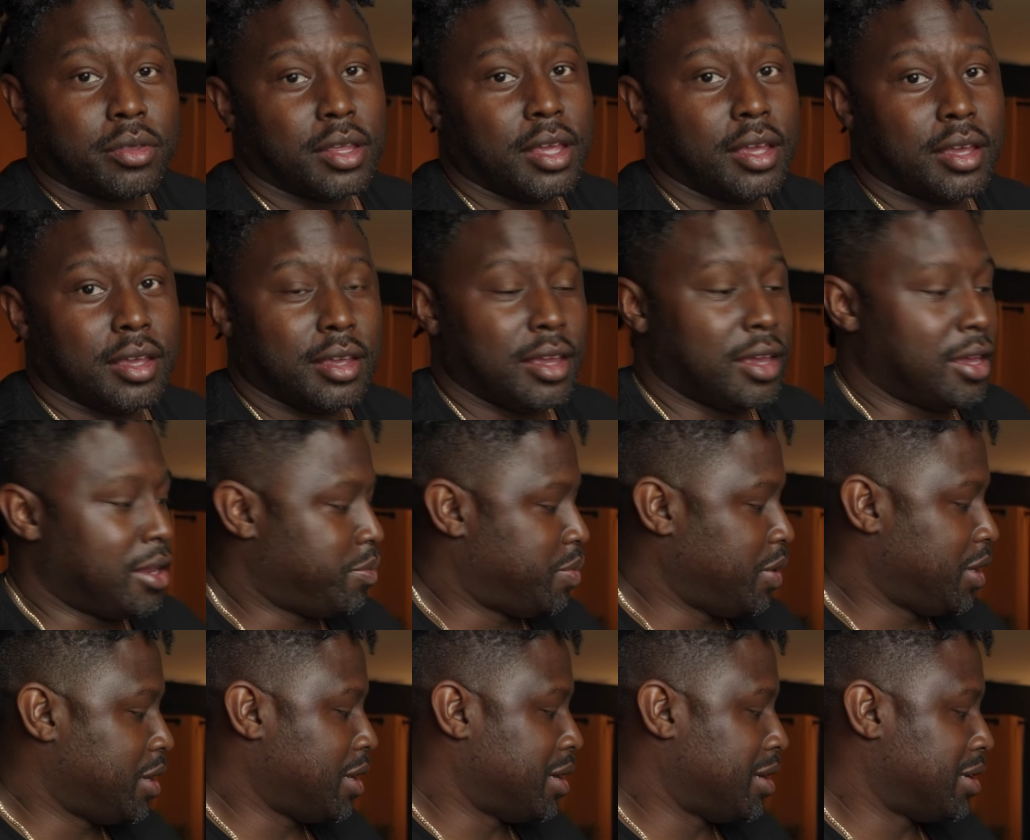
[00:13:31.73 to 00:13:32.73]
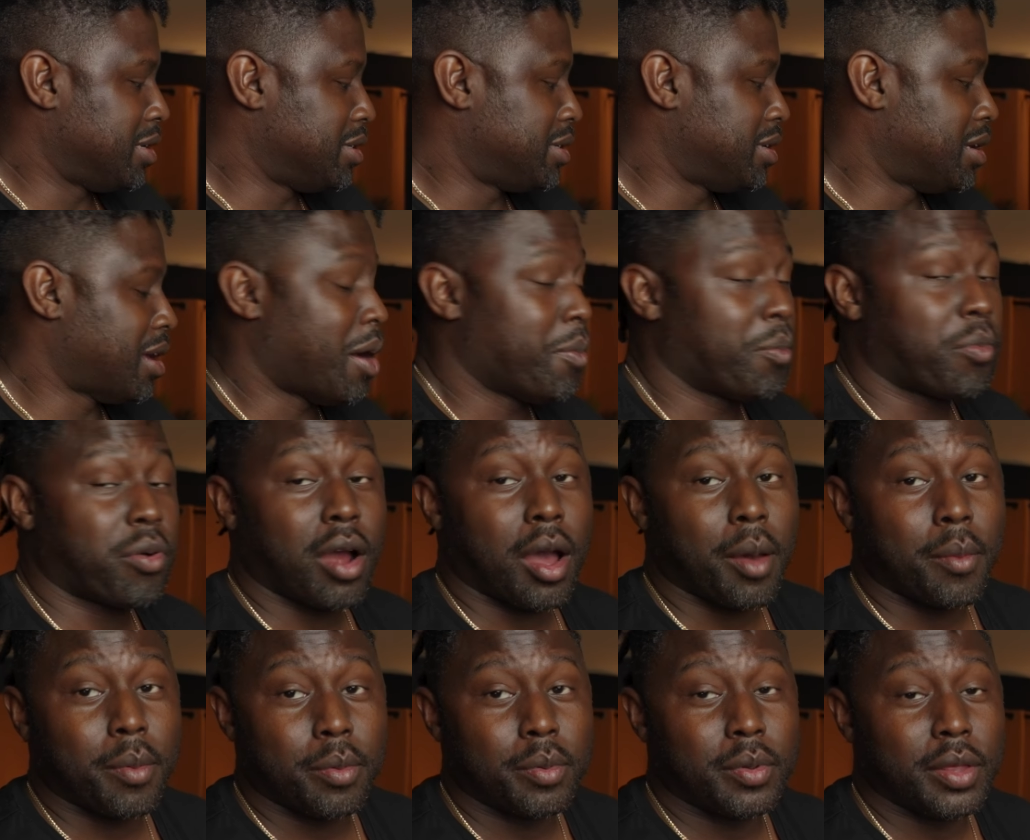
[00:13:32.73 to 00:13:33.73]
thing again because I'm
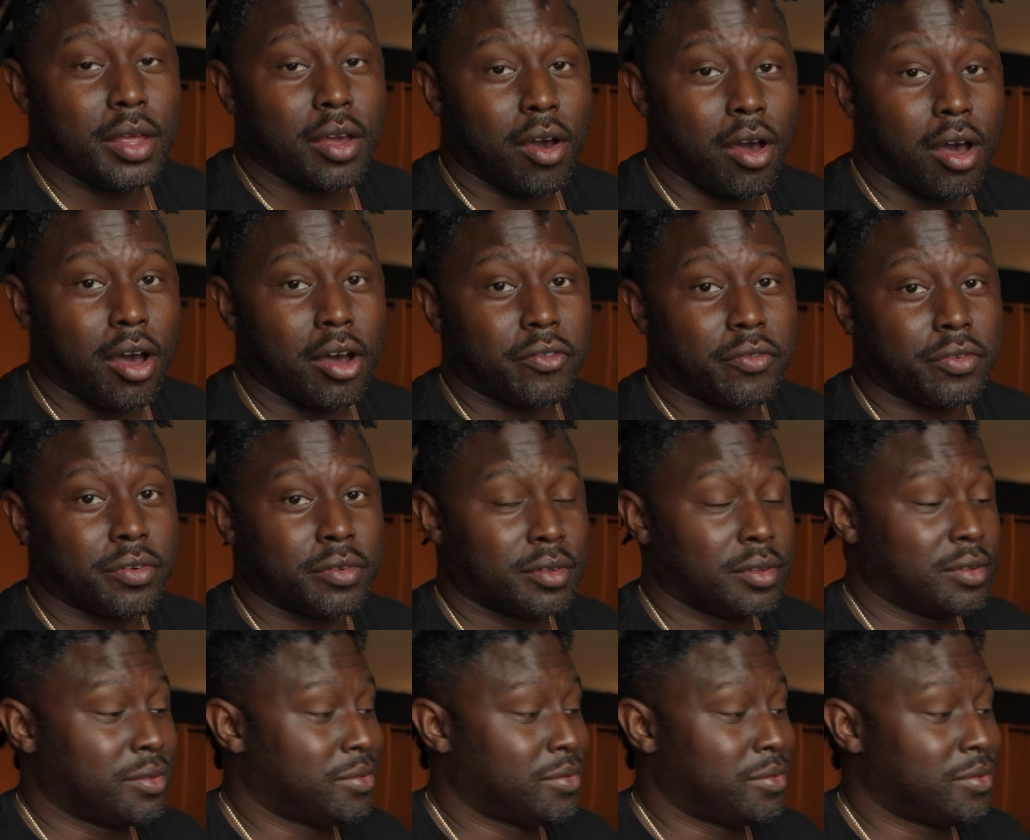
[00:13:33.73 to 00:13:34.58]
probably off.